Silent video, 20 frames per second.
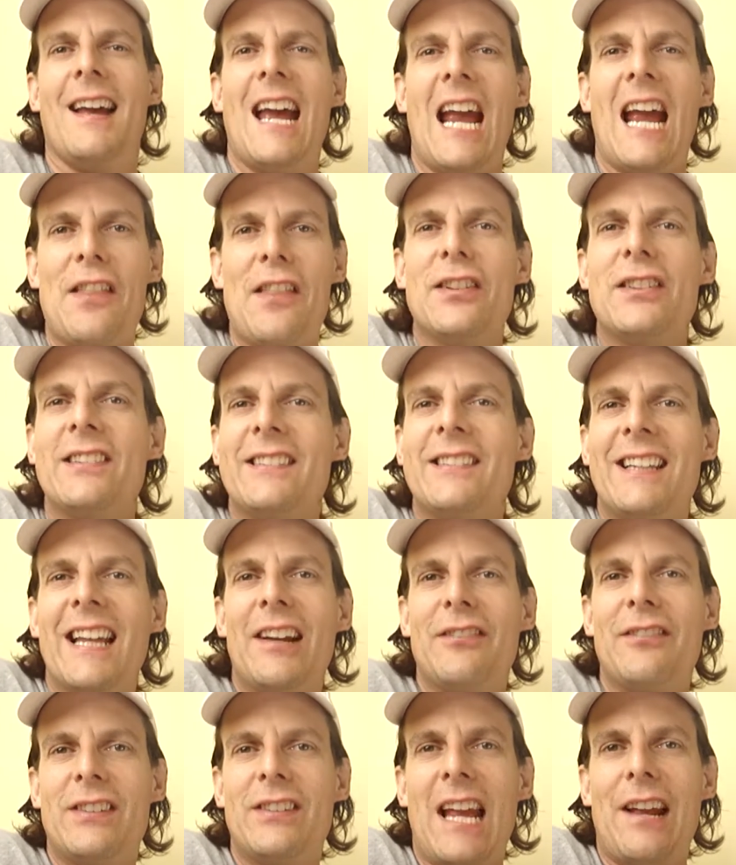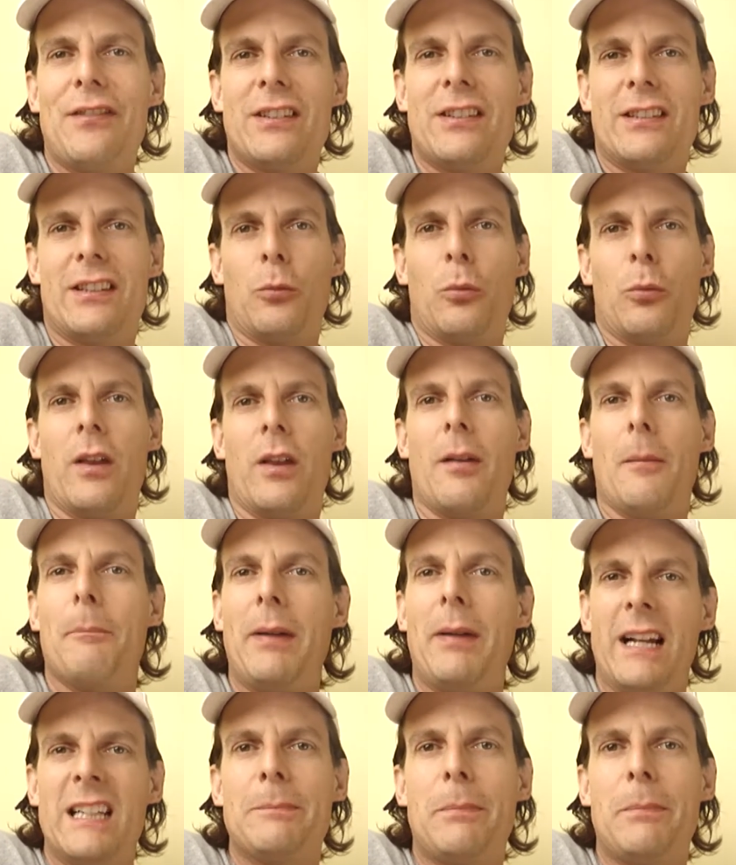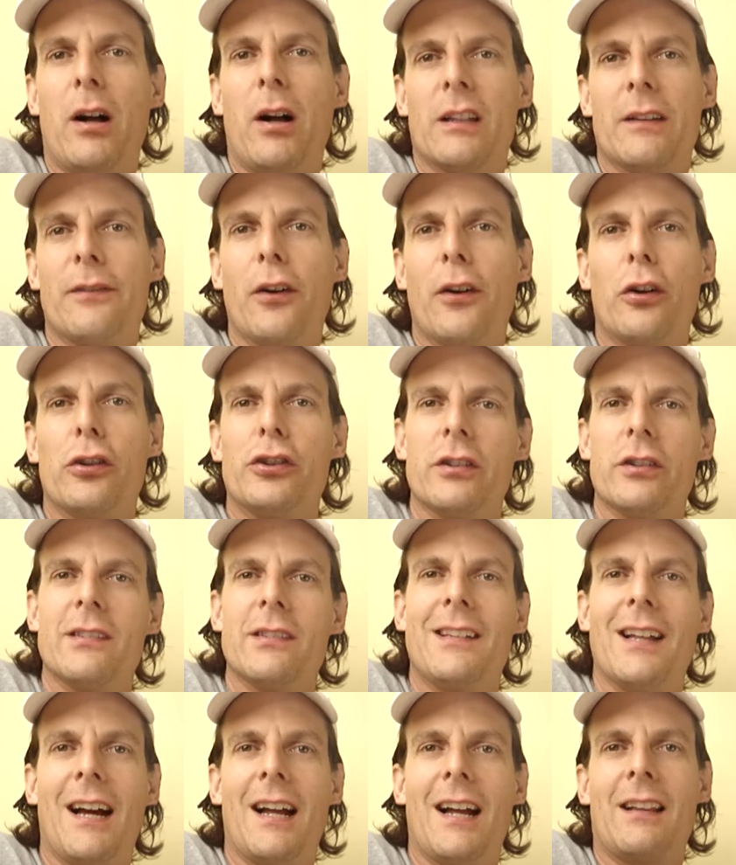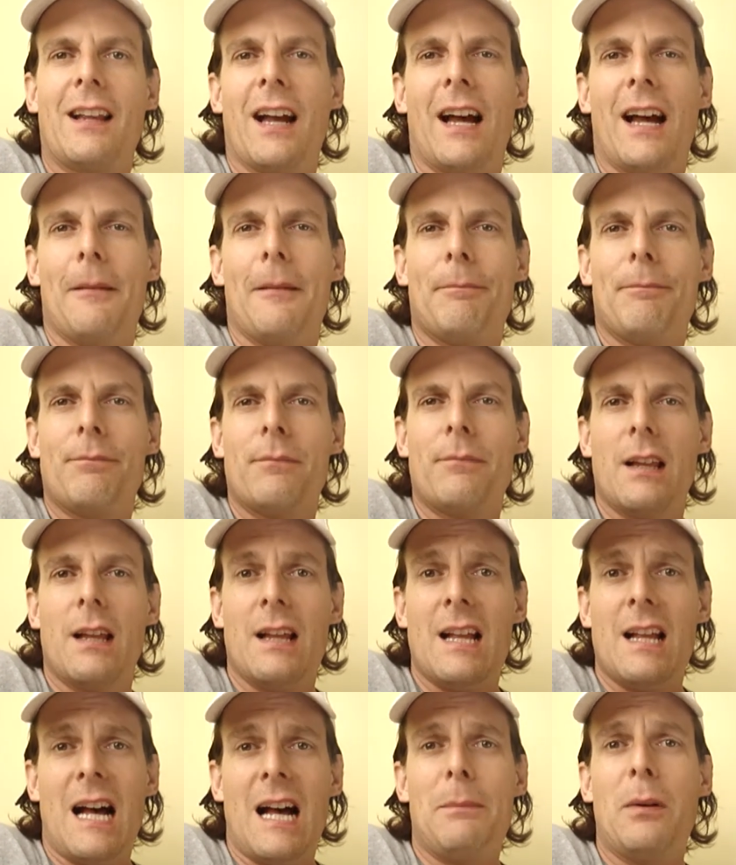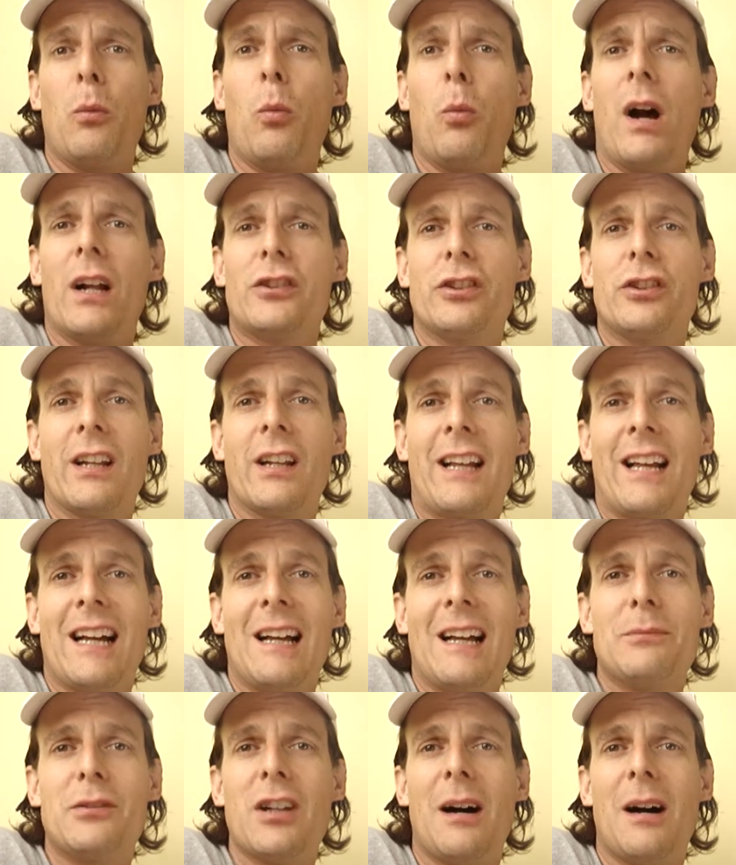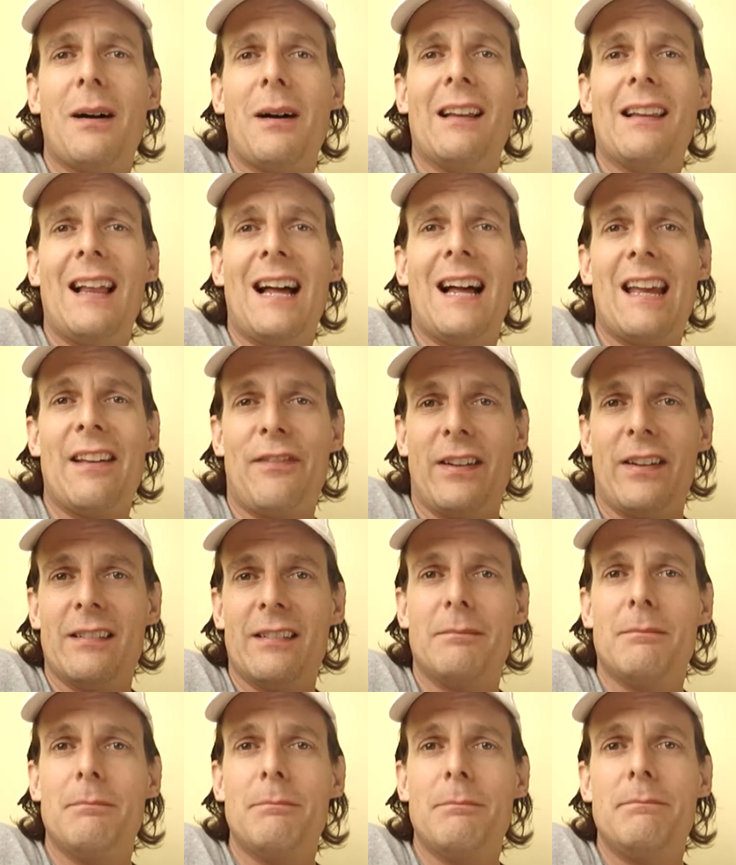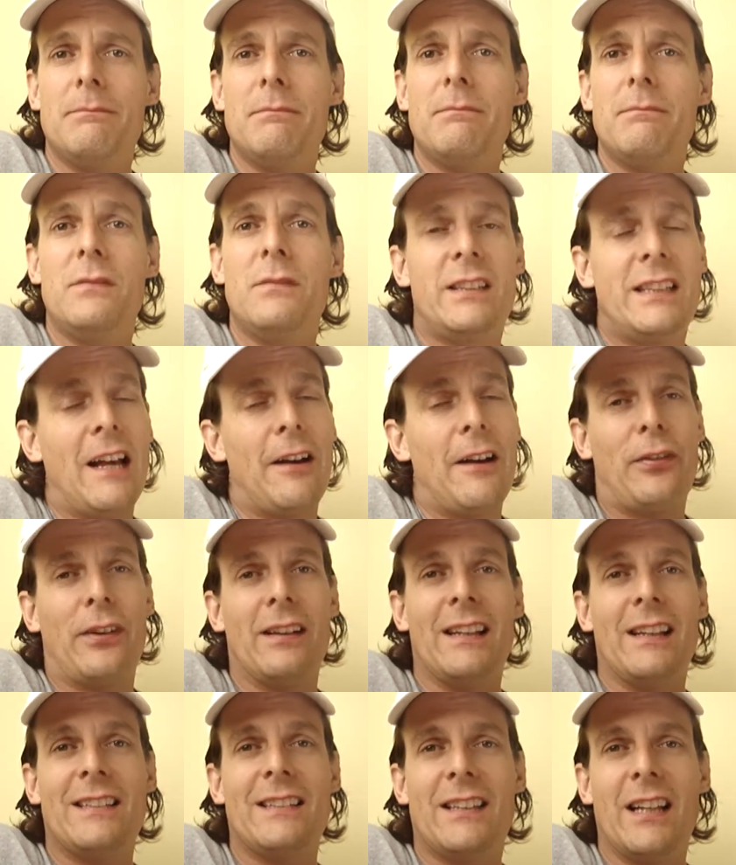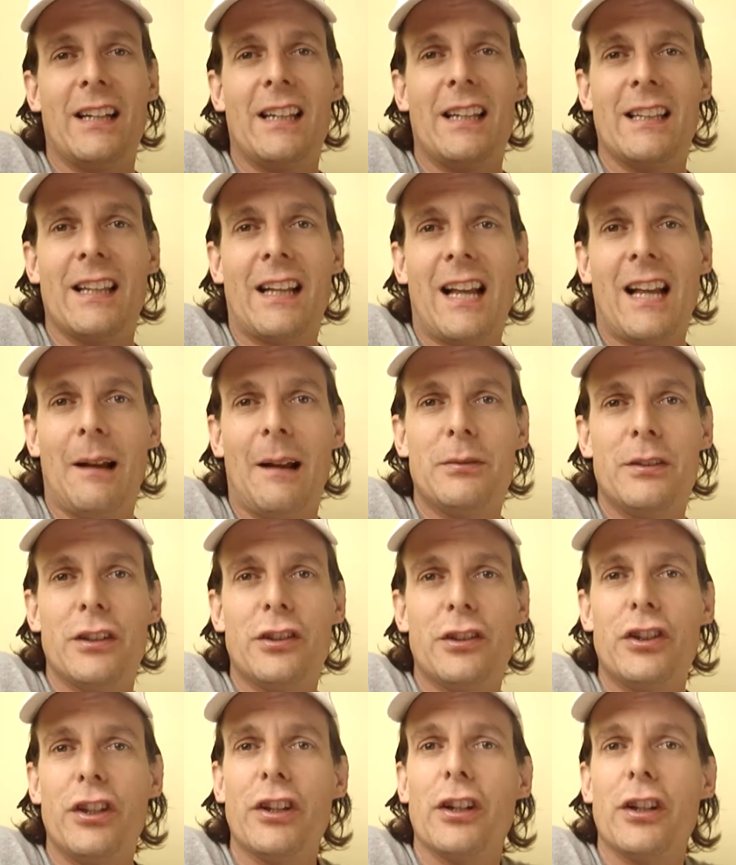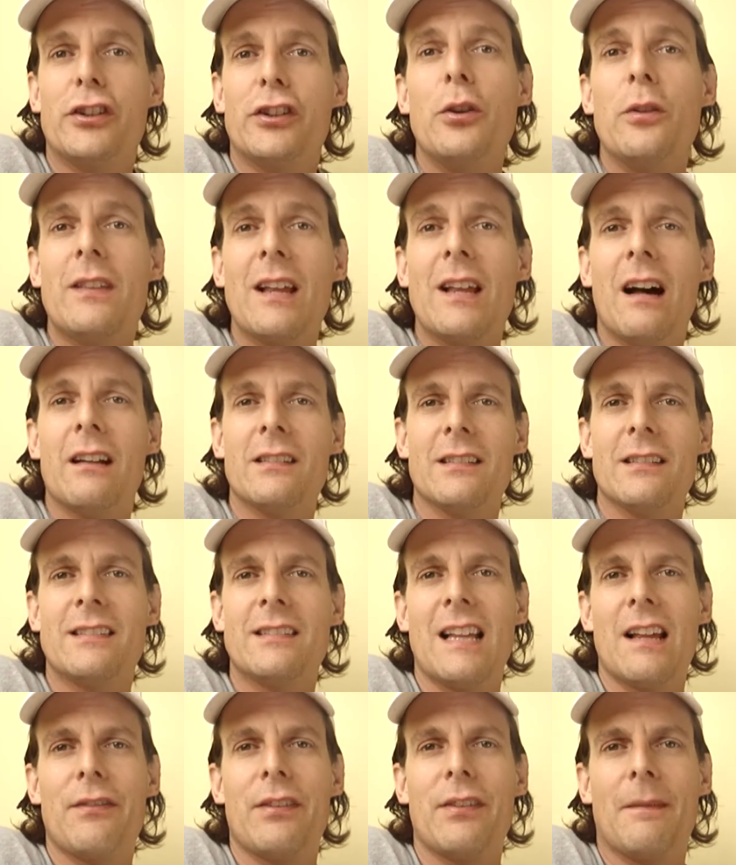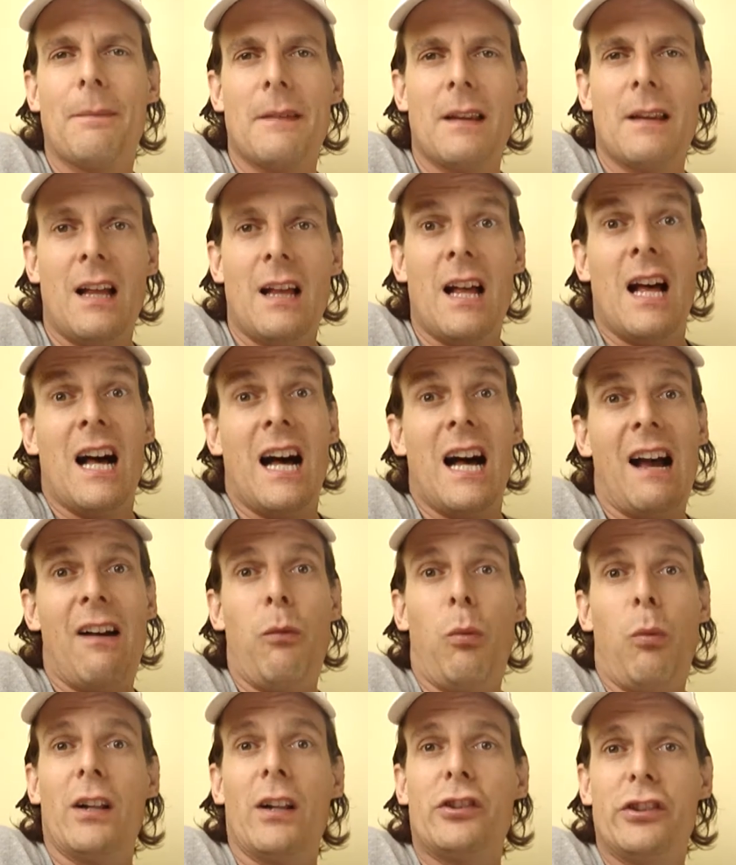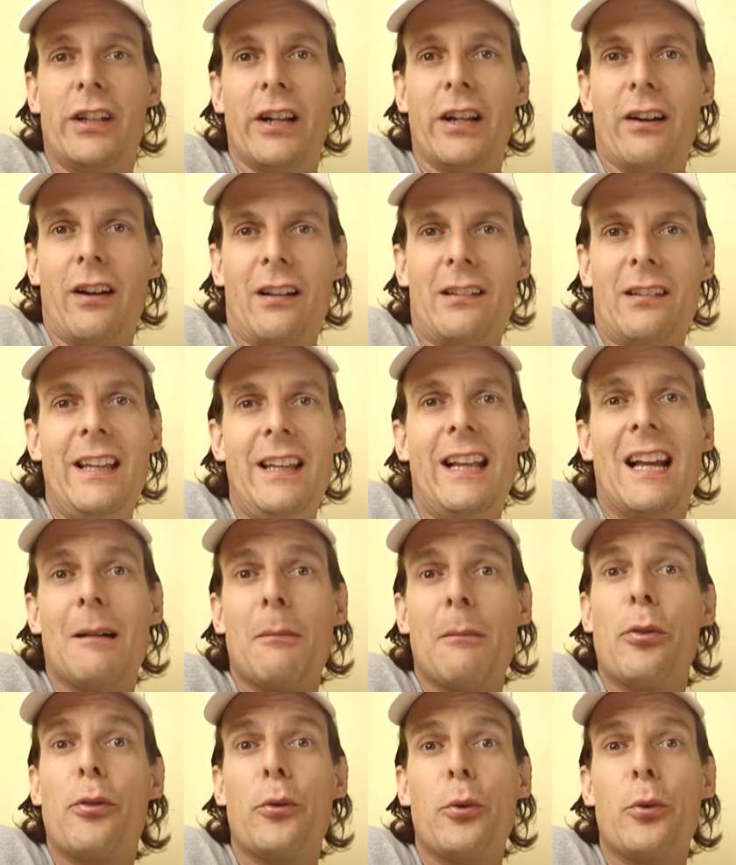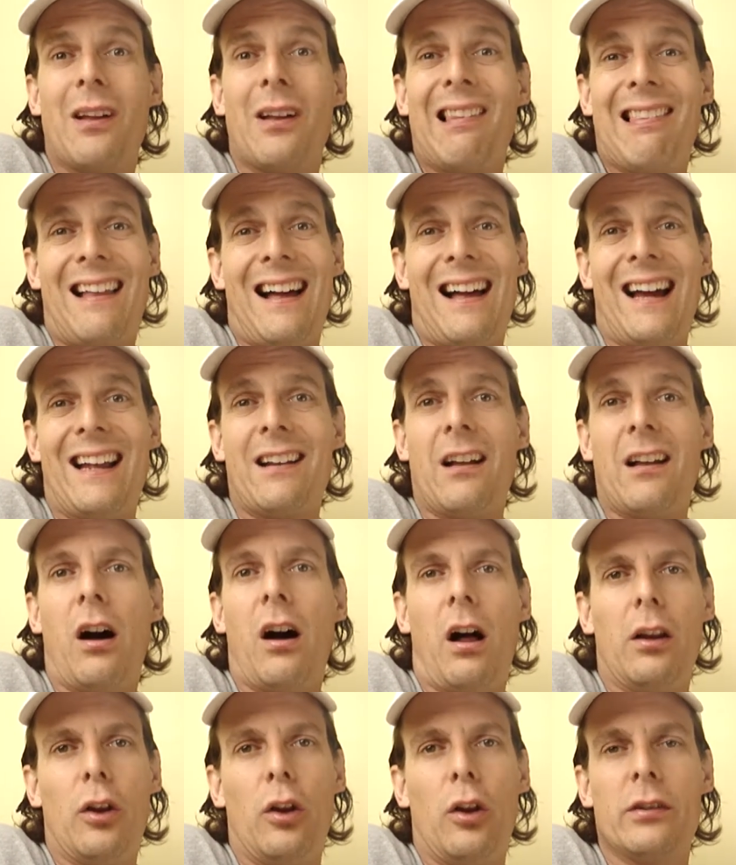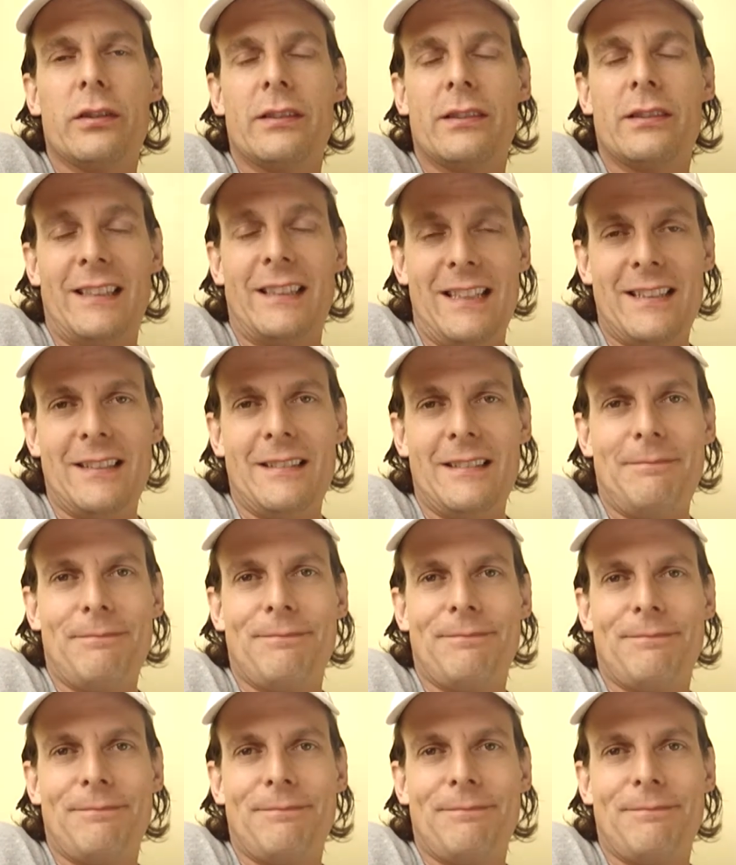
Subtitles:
Hey, this is Dave Davidson with BaseballDevotions.com. I've been watching the Cubs all my life and definitely studying the Cubs this year, 2007. I've watched Derick come through a lot all season,